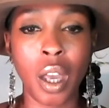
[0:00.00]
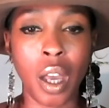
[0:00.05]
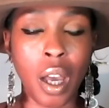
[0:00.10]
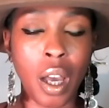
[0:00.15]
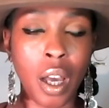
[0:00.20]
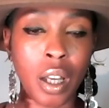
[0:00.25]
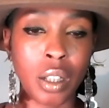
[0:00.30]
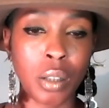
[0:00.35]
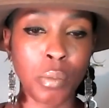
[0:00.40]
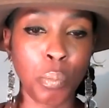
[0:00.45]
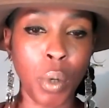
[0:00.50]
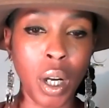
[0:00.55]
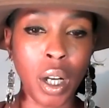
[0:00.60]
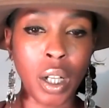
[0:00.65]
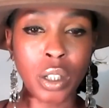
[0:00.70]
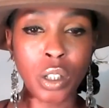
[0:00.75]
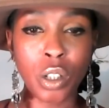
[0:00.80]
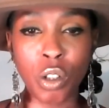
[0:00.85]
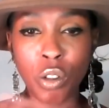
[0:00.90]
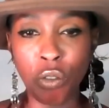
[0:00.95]
And
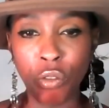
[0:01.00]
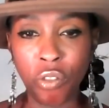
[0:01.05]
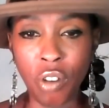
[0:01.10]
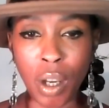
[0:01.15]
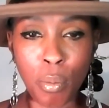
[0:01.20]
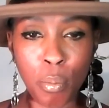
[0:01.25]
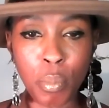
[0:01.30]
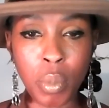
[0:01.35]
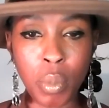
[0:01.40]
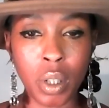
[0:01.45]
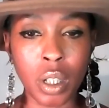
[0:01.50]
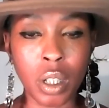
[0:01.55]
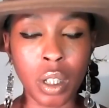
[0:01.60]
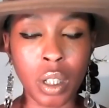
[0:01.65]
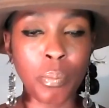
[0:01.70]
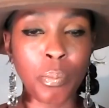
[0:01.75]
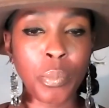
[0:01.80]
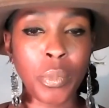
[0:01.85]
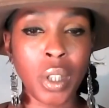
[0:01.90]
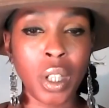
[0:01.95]
by November,
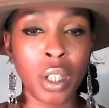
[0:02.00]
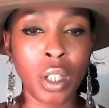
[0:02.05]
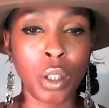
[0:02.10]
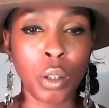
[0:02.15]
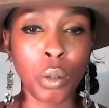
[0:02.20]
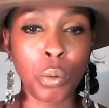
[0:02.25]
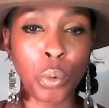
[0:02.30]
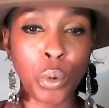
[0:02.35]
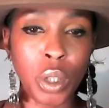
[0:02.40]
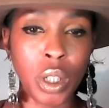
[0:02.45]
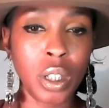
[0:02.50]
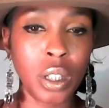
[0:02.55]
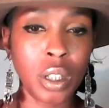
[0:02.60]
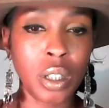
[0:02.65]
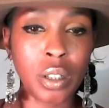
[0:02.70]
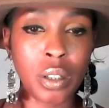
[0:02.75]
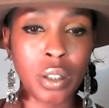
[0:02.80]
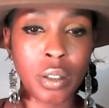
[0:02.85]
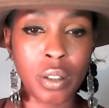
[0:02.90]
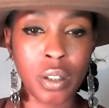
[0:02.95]

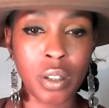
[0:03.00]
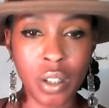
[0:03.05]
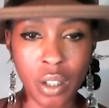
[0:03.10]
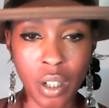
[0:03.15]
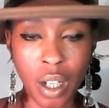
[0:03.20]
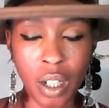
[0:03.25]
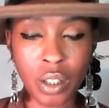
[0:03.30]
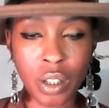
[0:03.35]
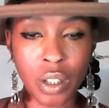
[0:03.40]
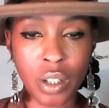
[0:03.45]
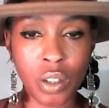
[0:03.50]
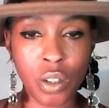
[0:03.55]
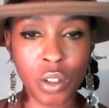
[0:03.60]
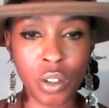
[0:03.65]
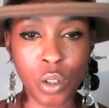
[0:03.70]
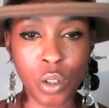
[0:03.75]
we decided